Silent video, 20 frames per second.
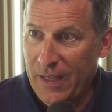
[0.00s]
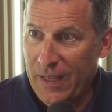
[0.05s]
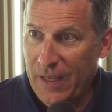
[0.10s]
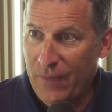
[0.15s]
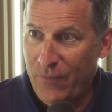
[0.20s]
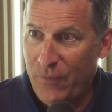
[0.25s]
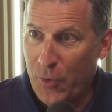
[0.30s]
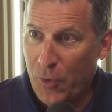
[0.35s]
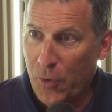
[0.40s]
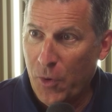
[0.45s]

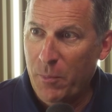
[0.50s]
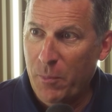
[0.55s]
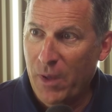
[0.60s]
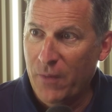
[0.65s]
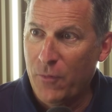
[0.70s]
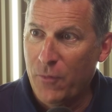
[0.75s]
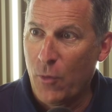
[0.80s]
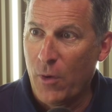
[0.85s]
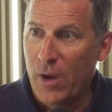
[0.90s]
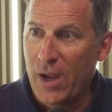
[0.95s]
if you're
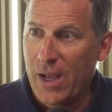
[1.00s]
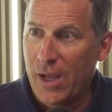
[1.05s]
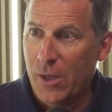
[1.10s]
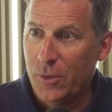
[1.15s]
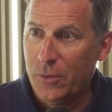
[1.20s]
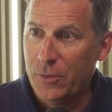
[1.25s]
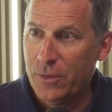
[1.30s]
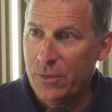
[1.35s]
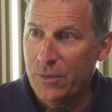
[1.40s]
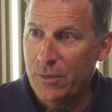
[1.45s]
above
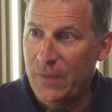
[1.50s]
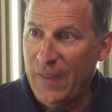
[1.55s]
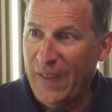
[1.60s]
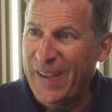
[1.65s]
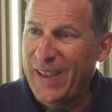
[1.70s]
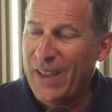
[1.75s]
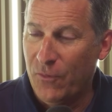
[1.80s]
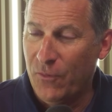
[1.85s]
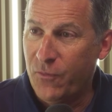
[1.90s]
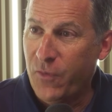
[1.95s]
ground, they
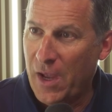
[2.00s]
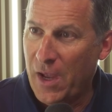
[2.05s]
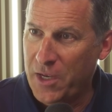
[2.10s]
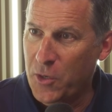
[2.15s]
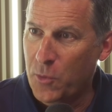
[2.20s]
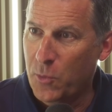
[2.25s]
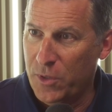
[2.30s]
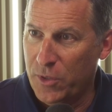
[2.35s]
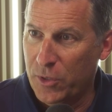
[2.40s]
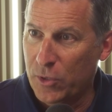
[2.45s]
can find
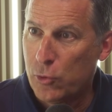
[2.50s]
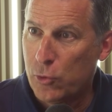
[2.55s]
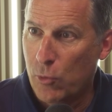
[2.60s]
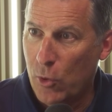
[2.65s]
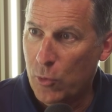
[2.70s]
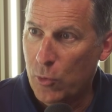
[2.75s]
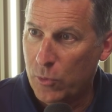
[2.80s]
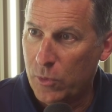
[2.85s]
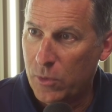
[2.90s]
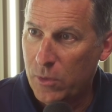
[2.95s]
you with a
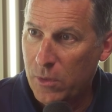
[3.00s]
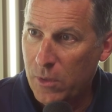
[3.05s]
drone.